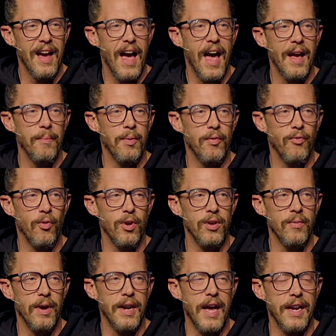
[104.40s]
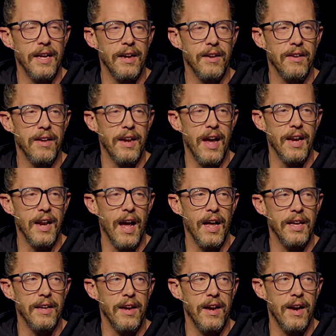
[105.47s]
Hey, before you run out of here tonight,
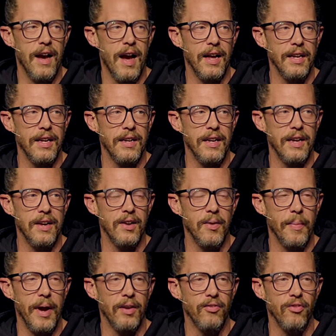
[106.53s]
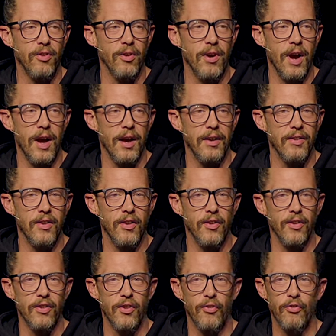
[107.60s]
I need to hear about
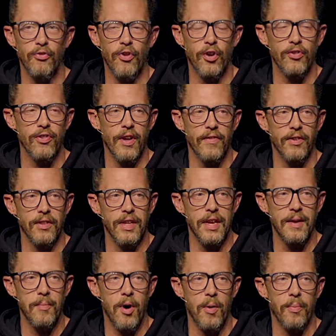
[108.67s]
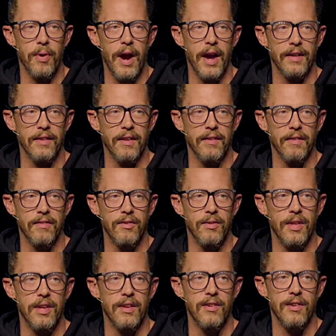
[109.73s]
your first ever T-ball practice. You
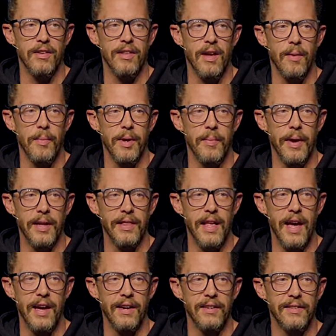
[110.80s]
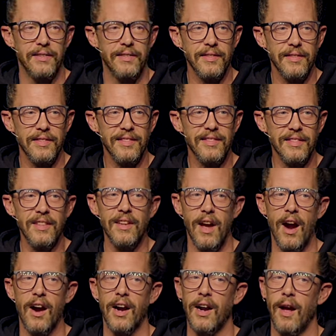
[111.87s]
think you could tell me about that?
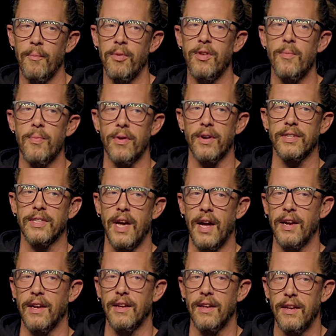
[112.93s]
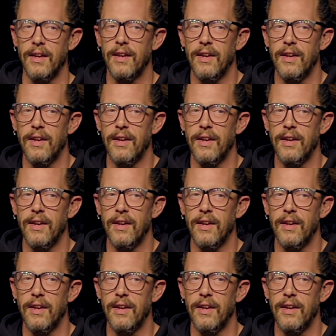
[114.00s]
All right, I'm super excited.